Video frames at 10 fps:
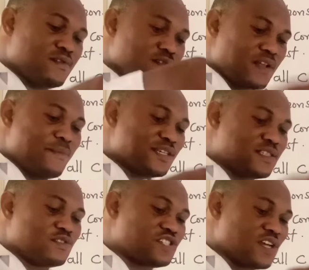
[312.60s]
Let me
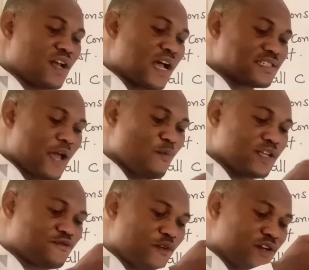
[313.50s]
still shake as I wait
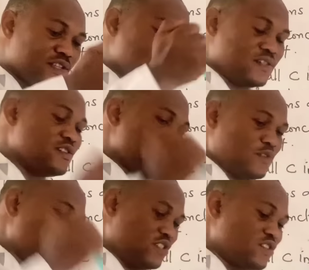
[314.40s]
for it
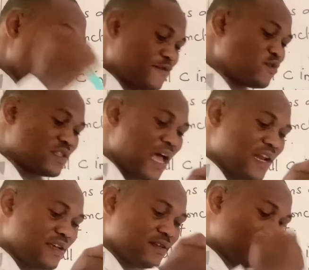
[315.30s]
to dissolve totally.